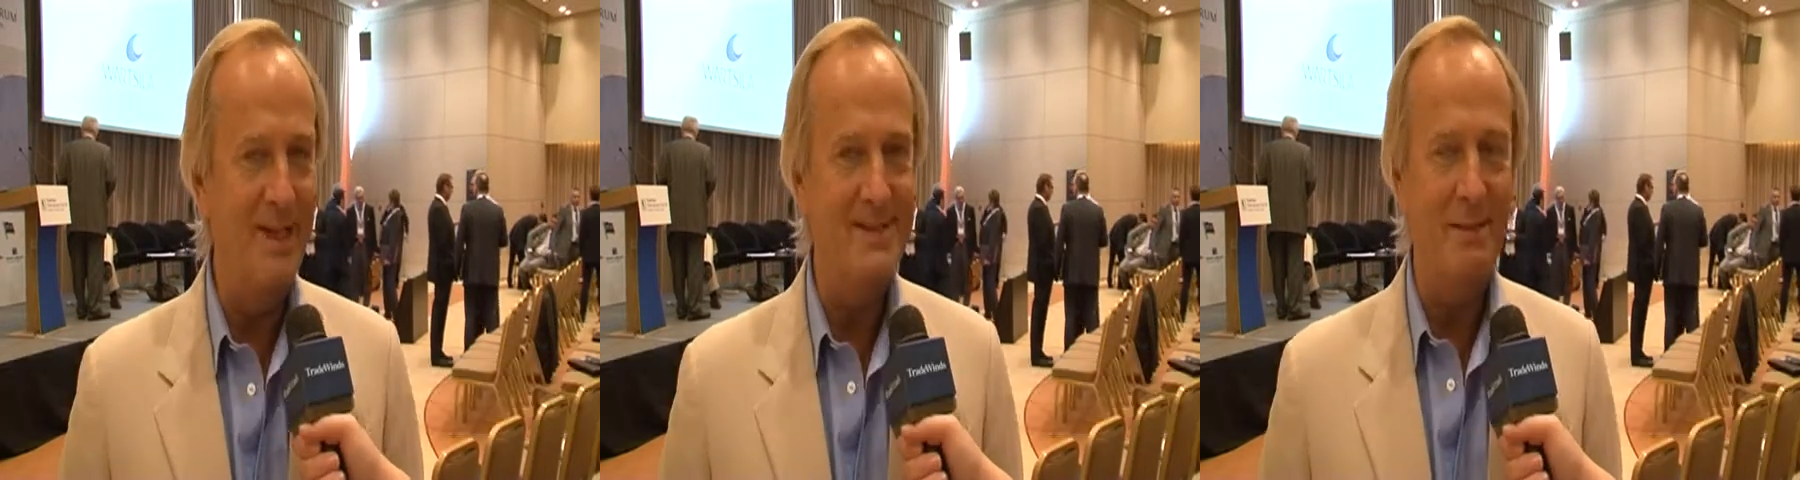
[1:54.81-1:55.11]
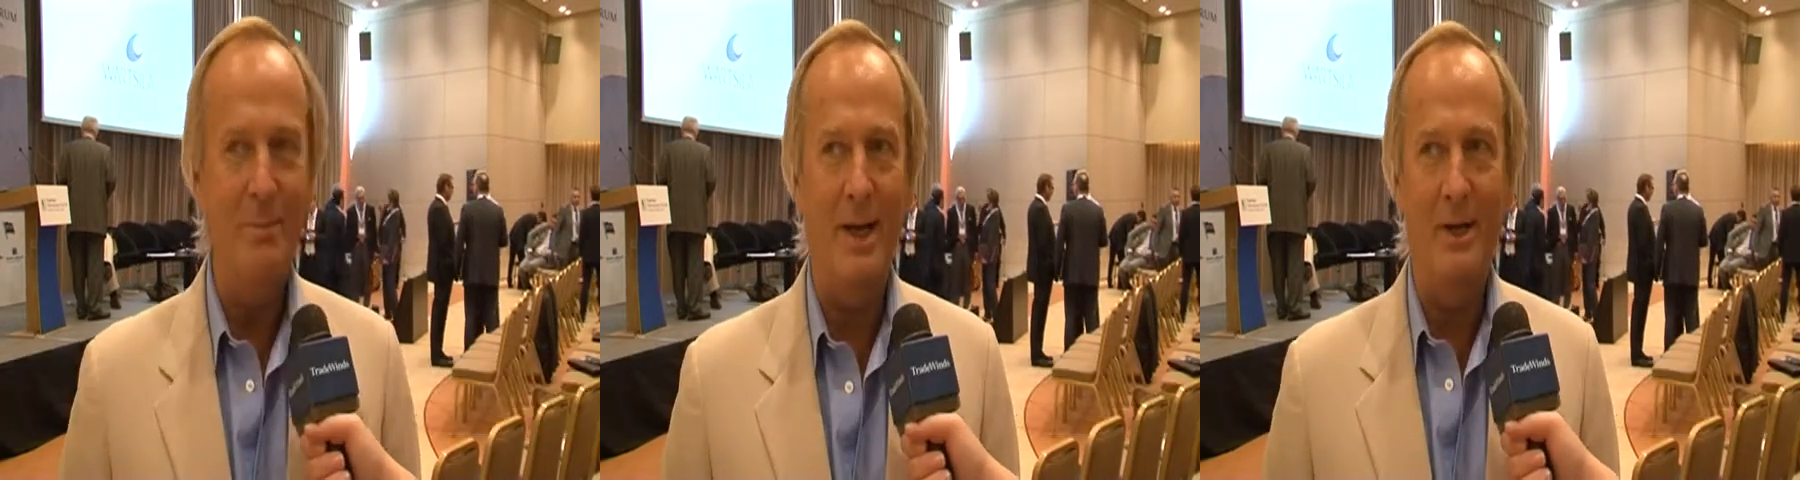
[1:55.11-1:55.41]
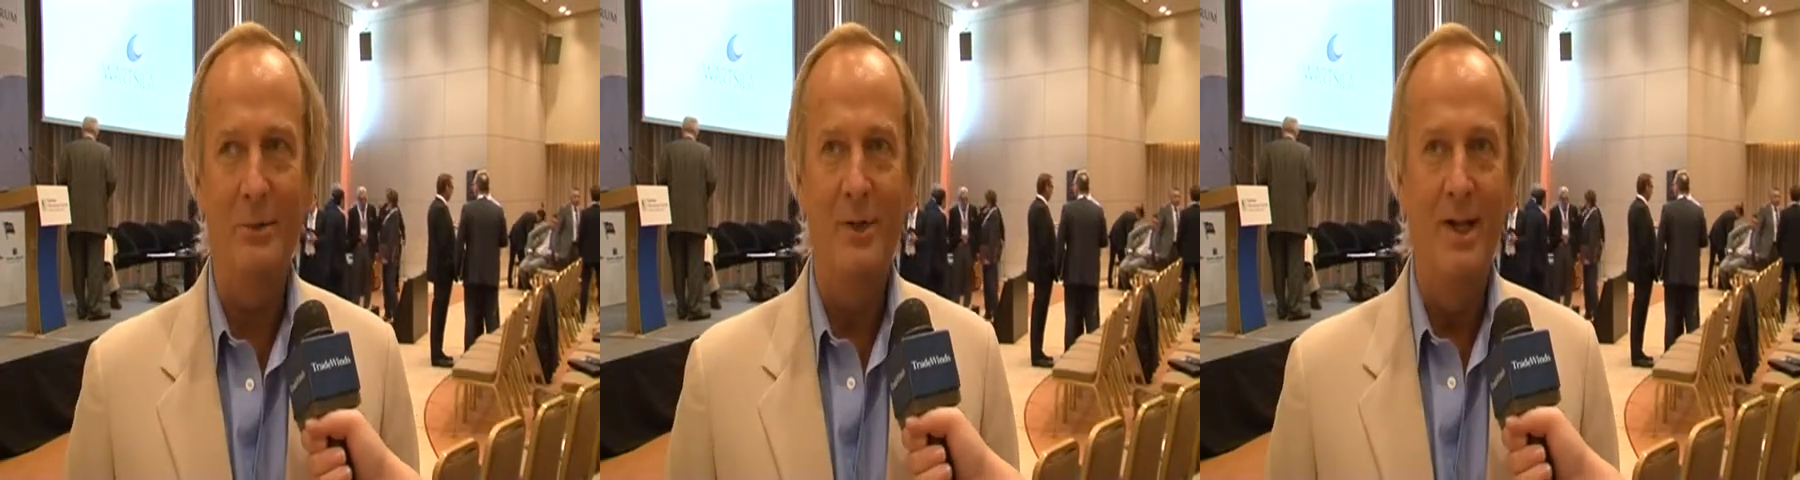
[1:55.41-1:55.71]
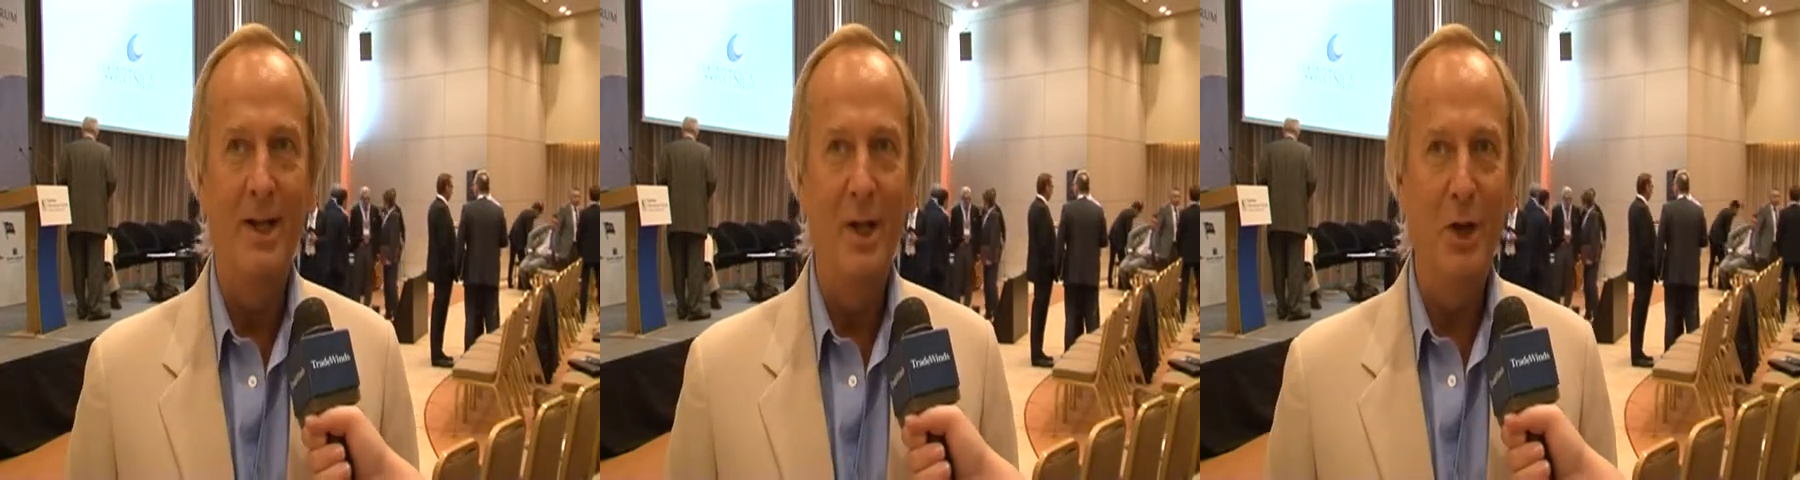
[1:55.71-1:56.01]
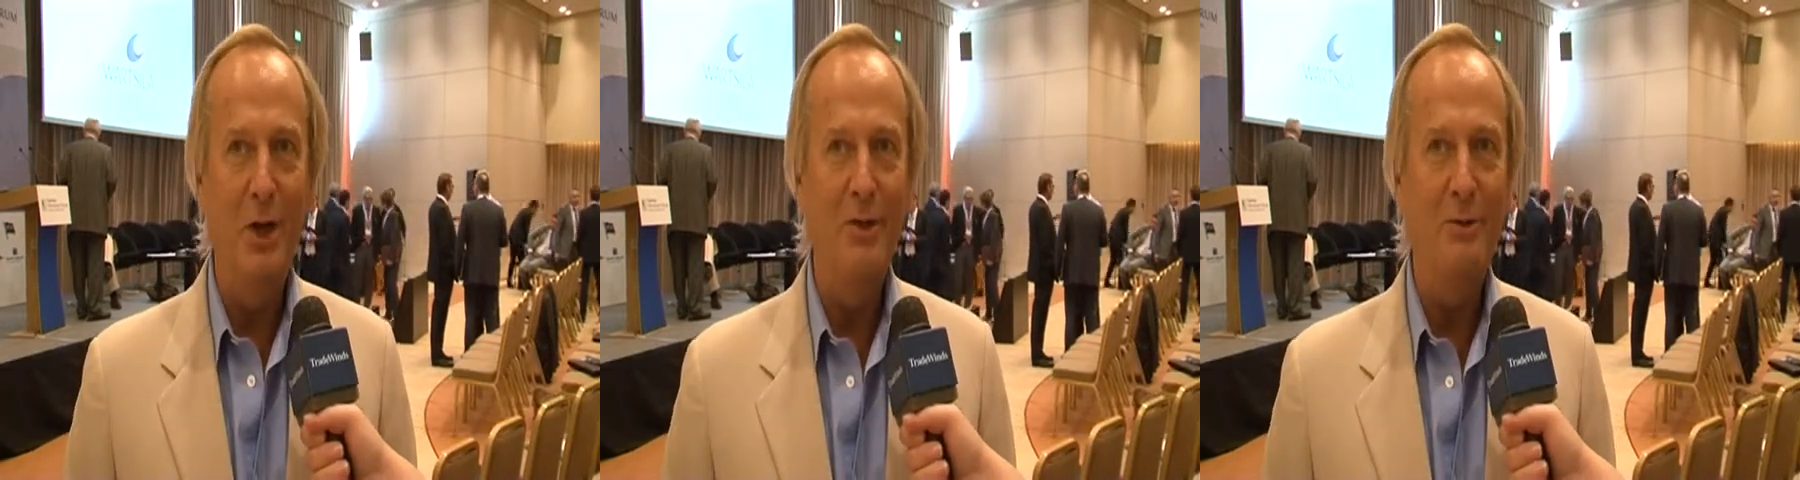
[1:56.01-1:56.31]
It's about
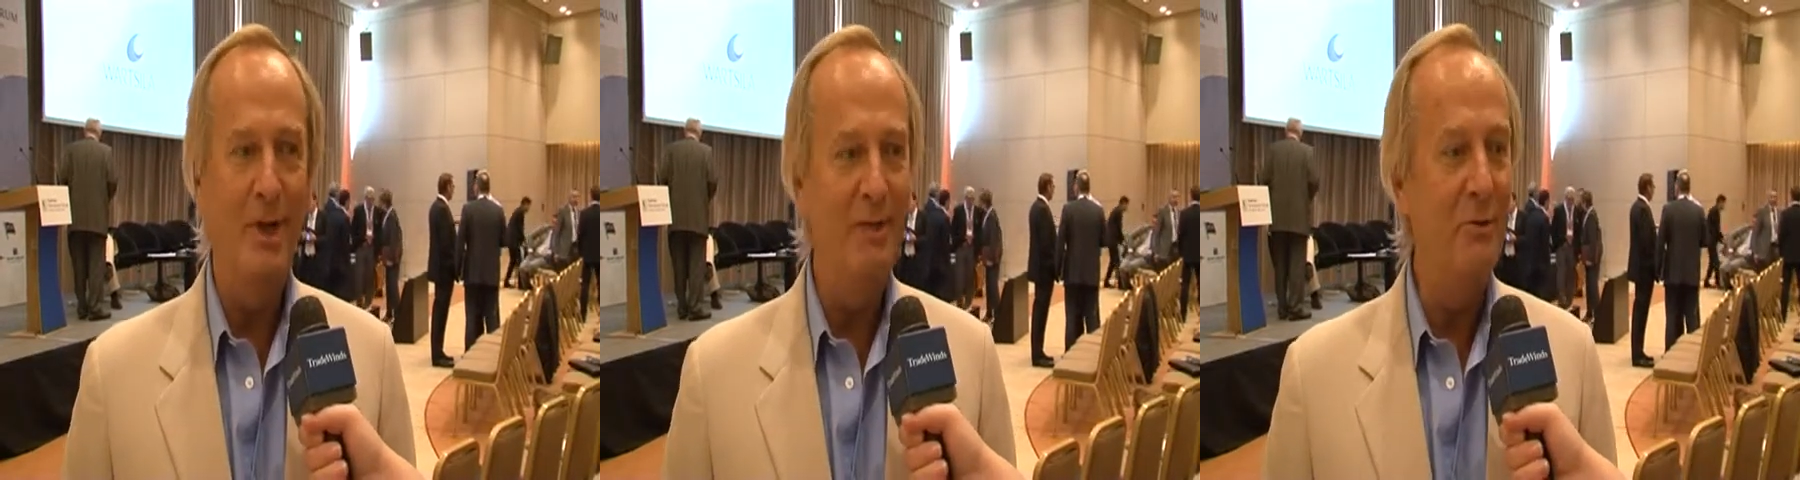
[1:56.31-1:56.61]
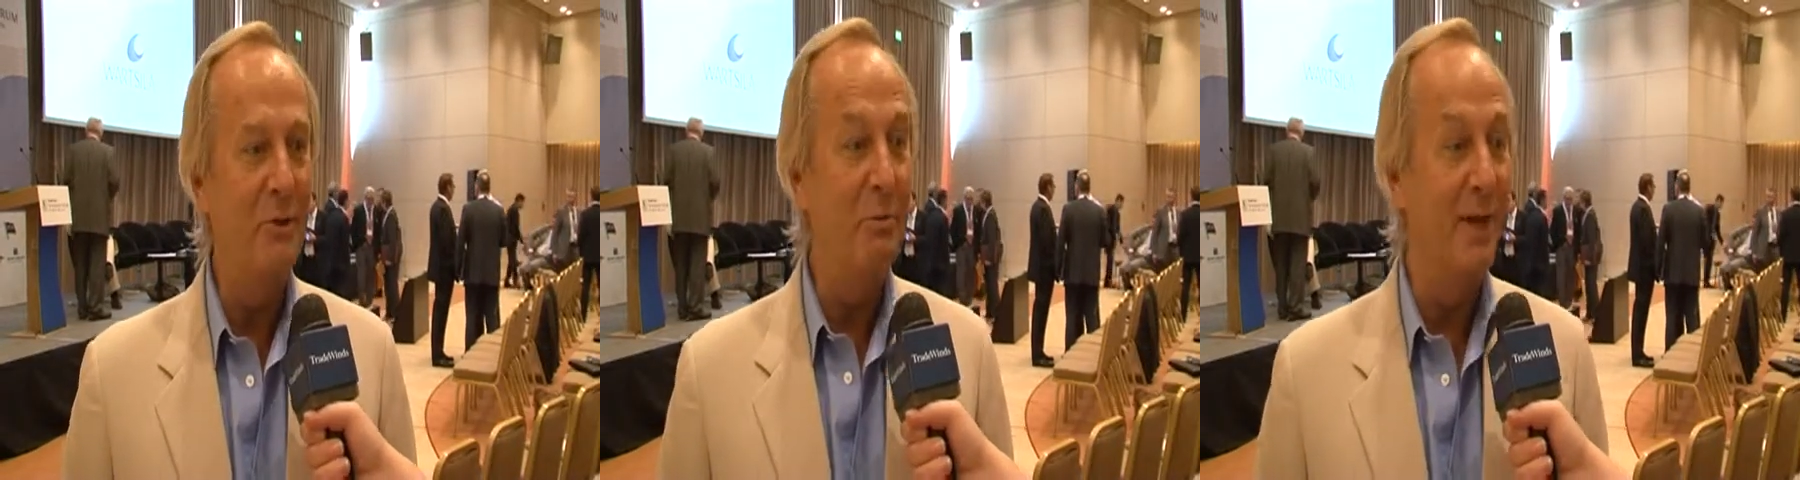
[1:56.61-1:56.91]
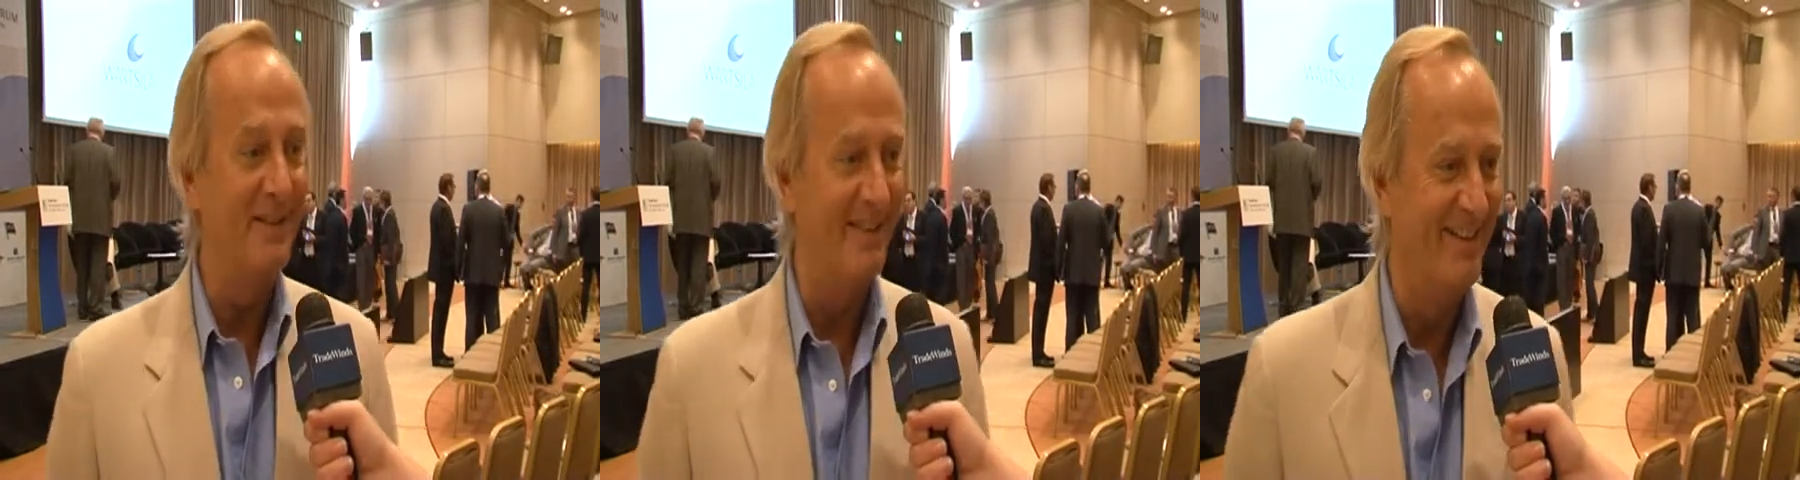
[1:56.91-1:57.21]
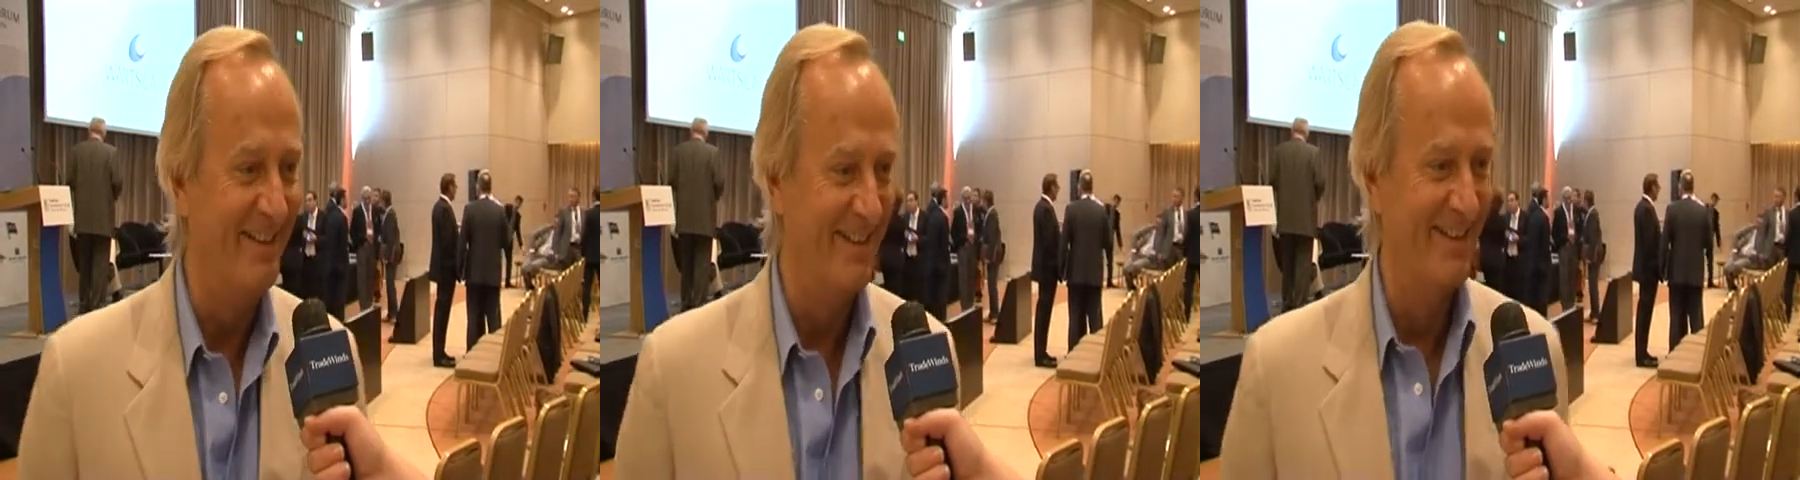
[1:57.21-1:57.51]
learning to live with your partner.